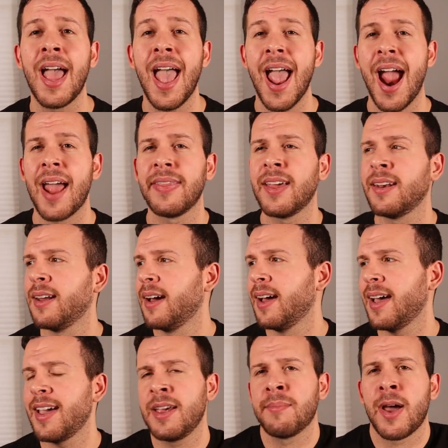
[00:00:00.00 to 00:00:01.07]
And
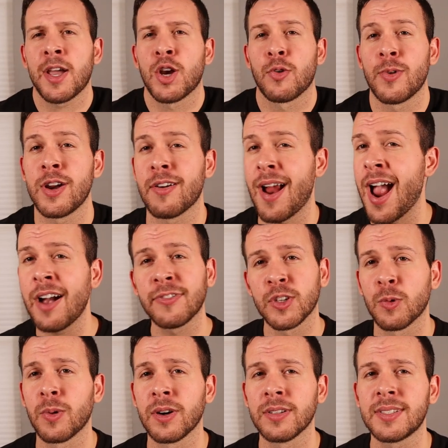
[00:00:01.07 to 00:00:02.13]
then in my career
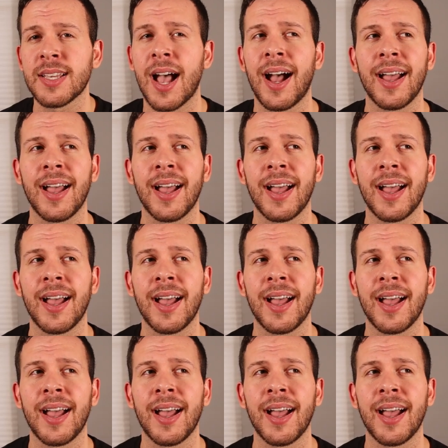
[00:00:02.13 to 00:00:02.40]
afterwards,